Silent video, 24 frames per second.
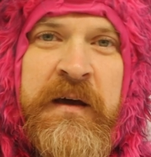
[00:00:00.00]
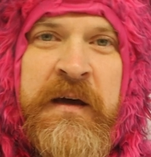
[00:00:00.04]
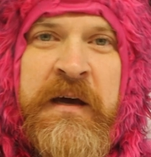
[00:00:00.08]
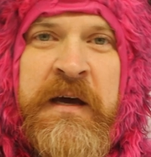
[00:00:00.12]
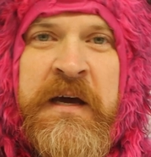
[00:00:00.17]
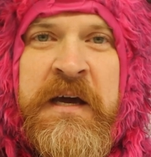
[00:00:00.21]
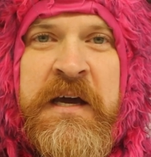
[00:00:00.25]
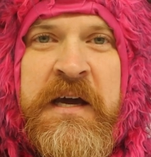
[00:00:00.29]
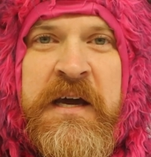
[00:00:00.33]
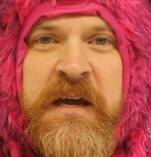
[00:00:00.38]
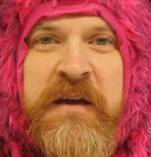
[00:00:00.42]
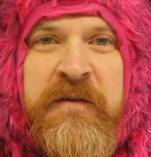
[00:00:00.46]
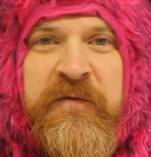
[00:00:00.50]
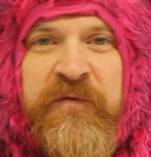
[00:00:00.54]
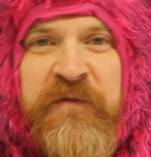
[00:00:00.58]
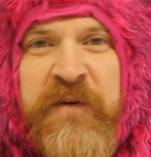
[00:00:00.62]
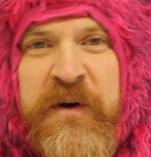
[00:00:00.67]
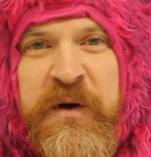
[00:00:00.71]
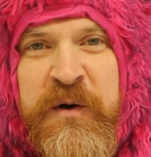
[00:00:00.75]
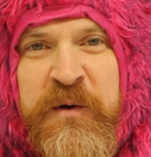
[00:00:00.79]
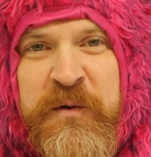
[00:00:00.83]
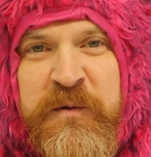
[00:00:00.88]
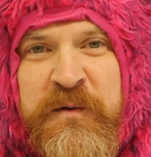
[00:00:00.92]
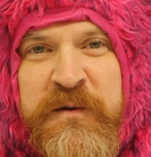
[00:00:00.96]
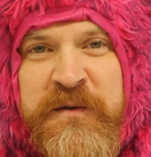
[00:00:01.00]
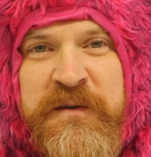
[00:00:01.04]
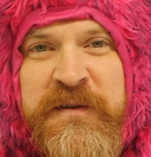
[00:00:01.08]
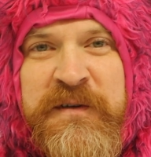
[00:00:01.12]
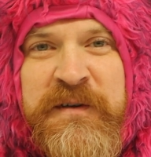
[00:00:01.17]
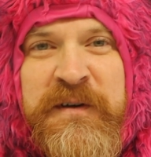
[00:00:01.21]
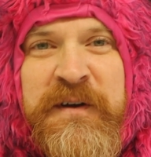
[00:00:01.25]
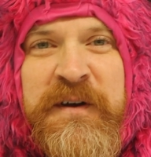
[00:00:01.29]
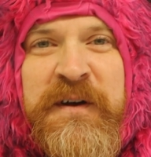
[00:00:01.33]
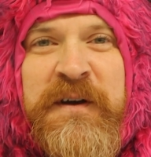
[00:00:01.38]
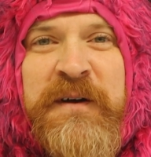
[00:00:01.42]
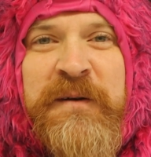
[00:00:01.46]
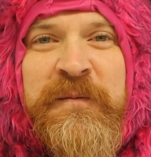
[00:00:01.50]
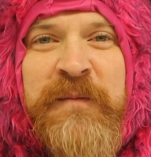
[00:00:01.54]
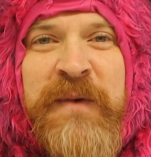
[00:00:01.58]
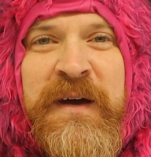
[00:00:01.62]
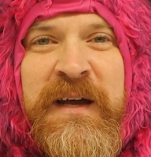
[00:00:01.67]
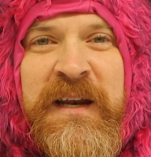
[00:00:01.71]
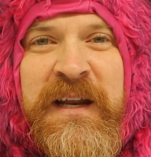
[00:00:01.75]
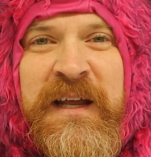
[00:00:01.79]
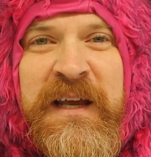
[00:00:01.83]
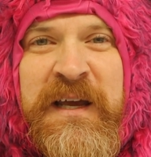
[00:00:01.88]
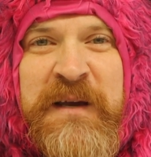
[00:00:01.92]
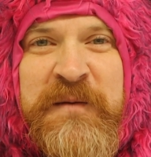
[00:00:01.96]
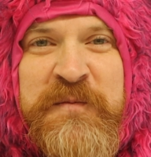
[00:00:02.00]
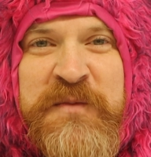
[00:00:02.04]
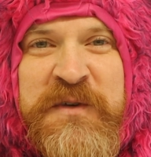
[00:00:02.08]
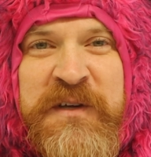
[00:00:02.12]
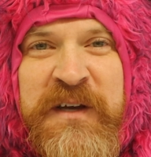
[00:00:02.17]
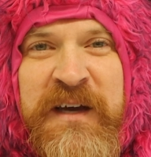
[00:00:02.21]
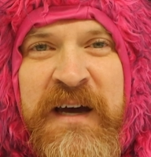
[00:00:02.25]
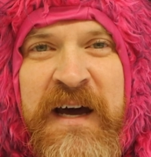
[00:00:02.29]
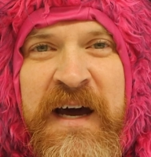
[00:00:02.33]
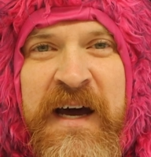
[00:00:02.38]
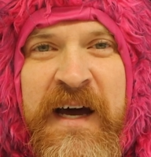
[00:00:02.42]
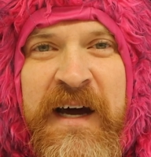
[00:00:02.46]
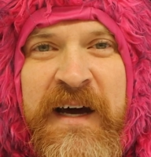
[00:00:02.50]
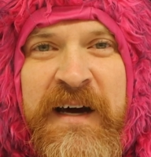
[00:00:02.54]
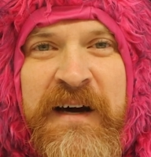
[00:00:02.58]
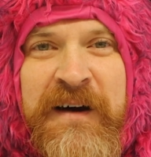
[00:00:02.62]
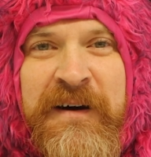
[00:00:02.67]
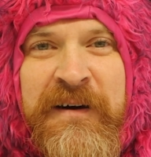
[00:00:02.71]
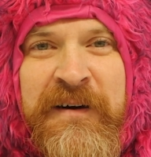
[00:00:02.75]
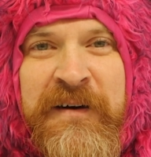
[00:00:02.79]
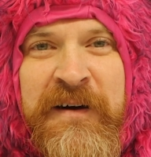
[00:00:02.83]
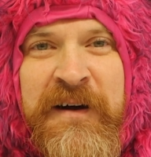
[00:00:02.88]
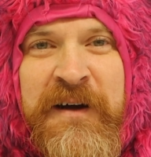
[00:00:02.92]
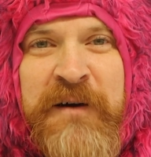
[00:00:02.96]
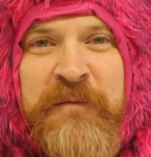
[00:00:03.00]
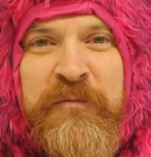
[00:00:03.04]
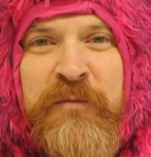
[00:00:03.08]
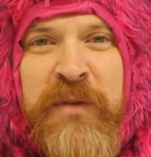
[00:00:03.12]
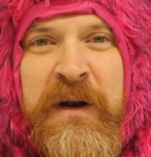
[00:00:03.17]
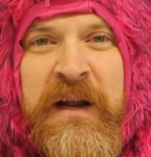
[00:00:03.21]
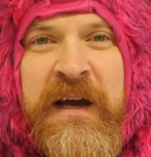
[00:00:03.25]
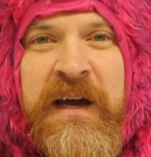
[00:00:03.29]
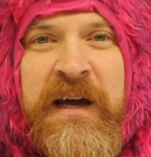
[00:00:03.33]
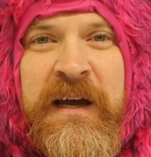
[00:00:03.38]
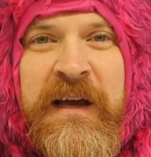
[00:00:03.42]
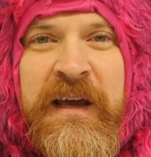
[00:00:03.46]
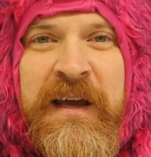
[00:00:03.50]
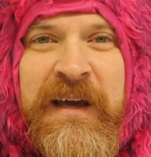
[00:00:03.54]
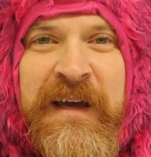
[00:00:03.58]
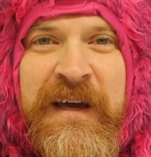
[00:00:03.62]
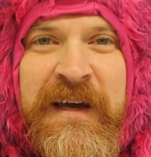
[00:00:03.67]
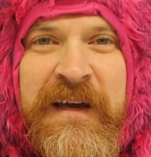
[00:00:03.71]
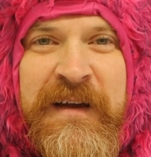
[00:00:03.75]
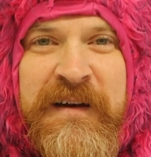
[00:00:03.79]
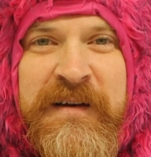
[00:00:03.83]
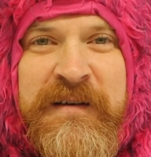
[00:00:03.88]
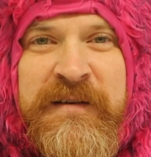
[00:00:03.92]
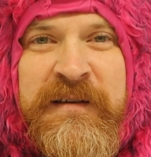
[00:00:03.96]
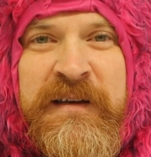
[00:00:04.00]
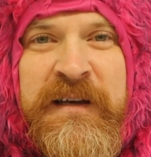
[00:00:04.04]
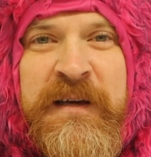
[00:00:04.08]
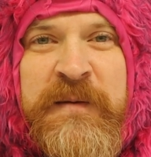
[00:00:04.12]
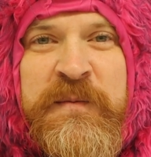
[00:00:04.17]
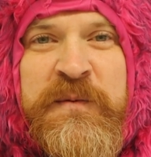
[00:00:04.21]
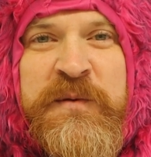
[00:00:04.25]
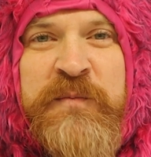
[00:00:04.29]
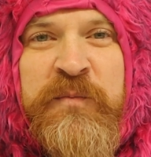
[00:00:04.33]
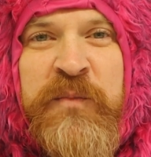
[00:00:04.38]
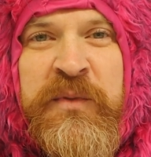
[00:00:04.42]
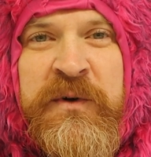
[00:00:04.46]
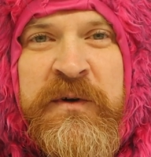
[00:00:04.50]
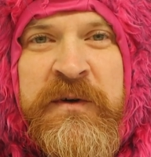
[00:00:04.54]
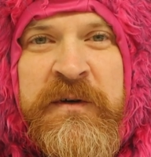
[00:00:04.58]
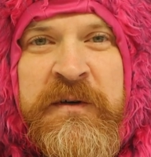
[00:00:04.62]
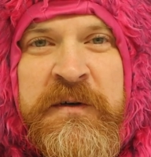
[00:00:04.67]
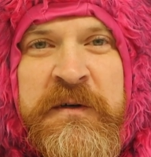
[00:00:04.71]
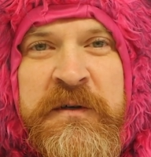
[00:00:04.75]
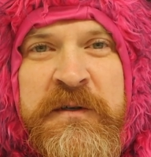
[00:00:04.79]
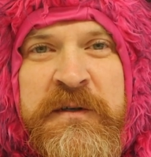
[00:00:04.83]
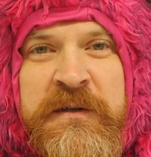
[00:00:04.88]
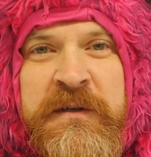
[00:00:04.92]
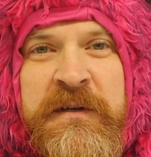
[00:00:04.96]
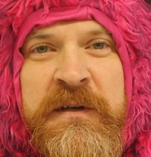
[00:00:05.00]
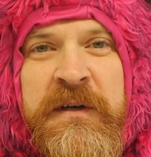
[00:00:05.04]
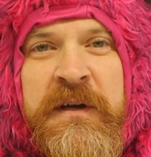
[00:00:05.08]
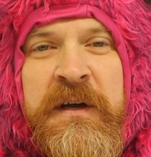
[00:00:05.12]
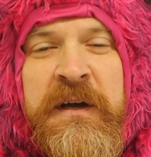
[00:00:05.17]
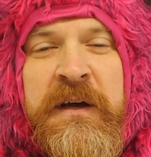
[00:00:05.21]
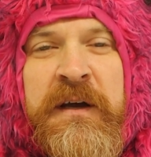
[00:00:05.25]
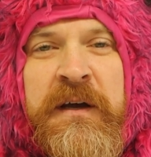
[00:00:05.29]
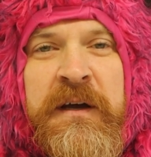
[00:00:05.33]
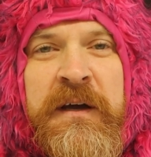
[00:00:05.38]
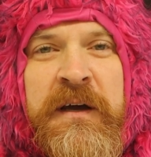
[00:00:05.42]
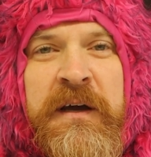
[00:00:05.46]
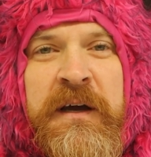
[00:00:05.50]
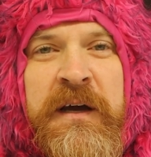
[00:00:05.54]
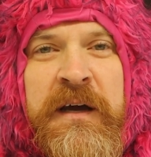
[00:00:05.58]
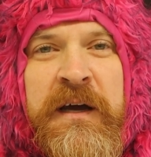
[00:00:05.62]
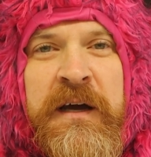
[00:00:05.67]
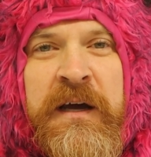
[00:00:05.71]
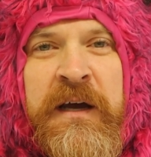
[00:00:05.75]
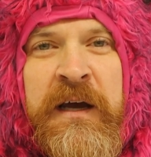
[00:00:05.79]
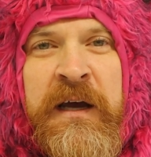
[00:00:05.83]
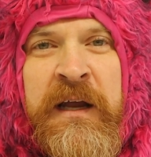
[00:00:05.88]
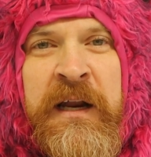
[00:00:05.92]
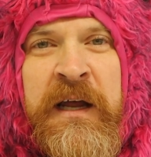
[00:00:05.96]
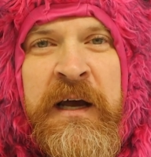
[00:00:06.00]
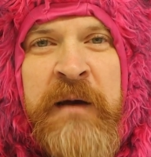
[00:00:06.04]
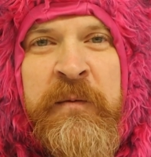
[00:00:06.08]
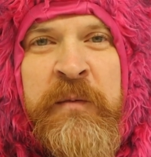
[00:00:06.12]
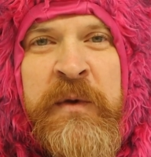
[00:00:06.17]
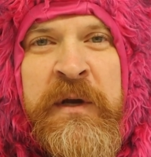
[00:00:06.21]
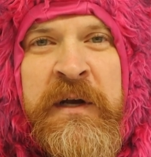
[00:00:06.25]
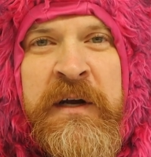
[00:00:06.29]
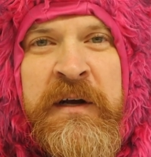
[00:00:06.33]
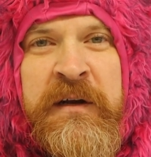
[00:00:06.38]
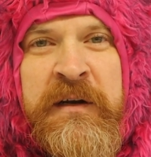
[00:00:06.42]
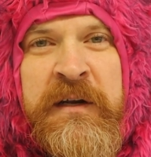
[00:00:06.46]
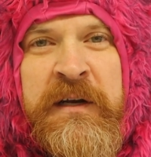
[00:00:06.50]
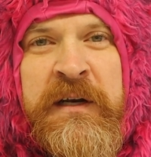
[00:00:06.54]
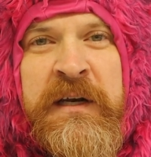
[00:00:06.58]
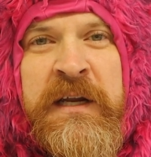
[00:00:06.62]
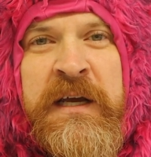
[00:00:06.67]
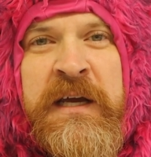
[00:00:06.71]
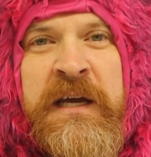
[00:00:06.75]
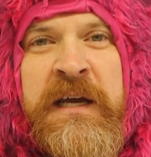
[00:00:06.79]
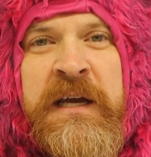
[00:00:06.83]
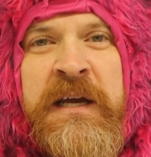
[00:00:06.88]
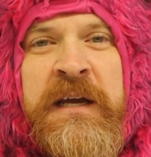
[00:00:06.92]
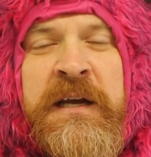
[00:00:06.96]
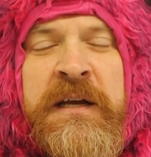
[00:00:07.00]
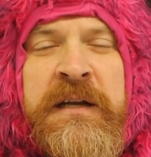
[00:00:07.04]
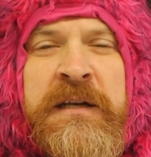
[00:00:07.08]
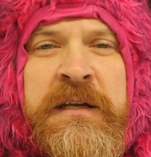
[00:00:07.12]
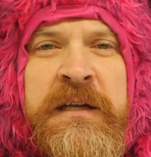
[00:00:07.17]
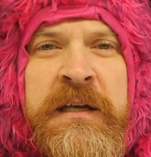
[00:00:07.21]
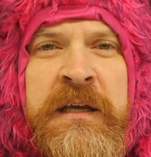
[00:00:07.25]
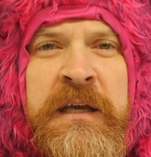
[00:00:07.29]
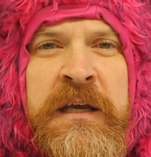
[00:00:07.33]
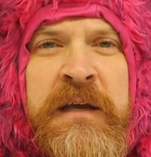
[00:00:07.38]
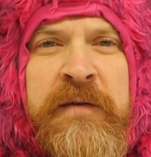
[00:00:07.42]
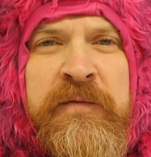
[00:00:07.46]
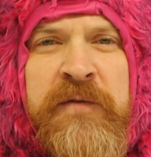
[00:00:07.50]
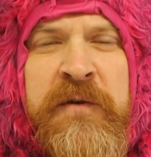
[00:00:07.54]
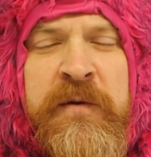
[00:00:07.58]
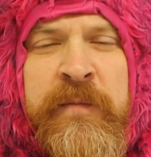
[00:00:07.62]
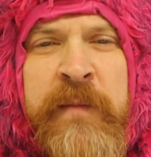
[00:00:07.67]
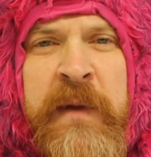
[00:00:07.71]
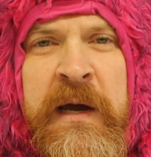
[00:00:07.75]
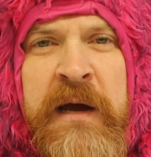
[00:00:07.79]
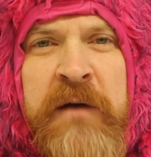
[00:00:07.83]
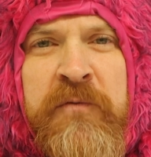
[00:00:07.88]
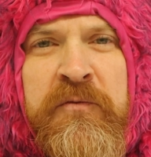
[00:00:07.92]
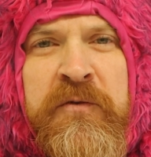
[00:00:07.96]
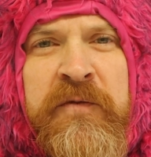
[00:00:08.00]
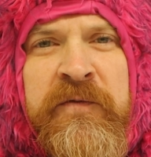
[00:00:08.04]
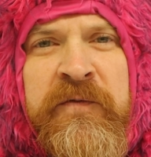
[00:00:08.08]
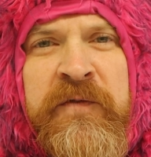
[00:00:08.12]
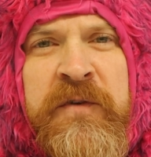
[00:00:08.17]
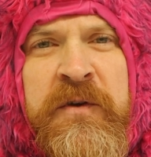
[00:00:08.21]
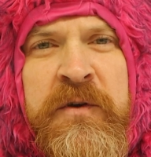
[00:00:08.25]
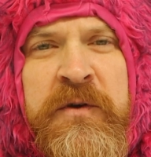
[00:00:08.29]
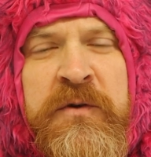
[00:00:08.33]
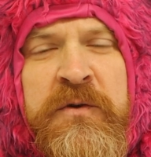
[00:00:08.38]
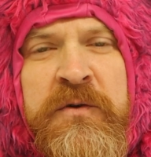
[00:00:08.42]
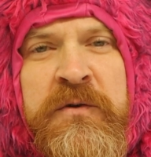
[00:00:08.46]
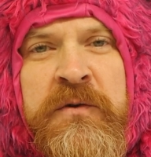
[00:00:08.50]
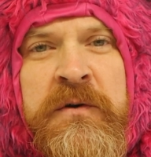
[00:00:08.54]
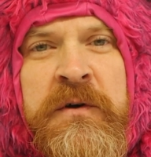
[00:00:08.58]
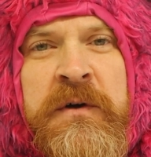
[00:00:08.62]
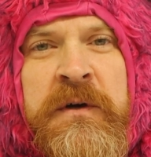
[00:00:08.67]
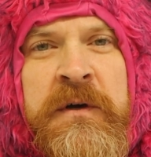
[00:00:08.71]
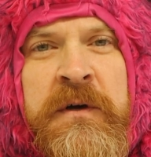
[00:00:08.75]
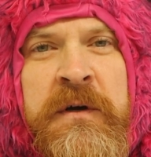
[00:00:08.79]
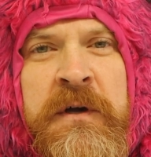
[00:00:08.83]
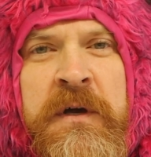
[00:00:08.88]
Hey folks, my name's Kyle, Black Cat Tips Brooks, and I'm here today to give you my review.